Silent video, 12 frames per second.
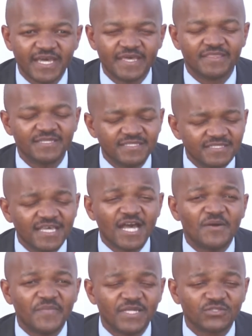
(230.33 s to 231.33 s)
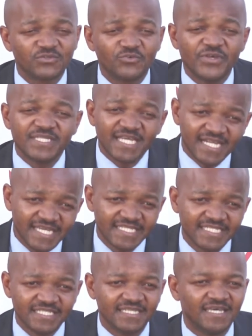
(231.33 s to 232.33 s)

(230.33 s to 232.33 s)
And this young person who is a lady